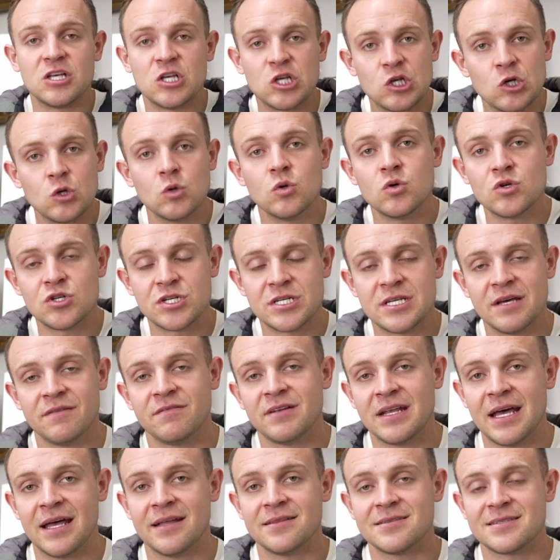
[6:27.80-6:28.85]
huge
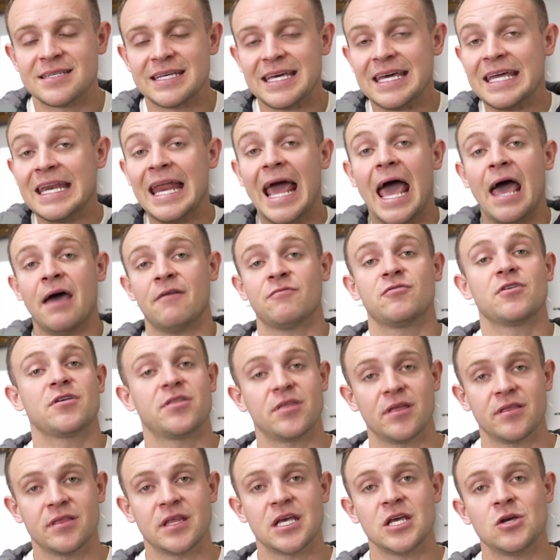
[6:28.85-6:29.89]
dividends in
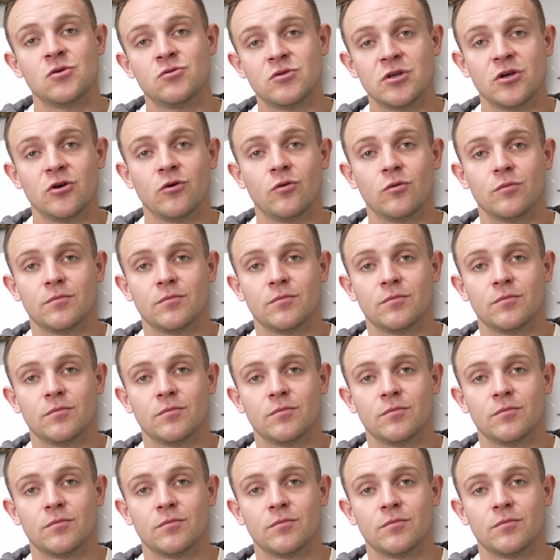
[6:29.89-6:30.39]
everything that you do.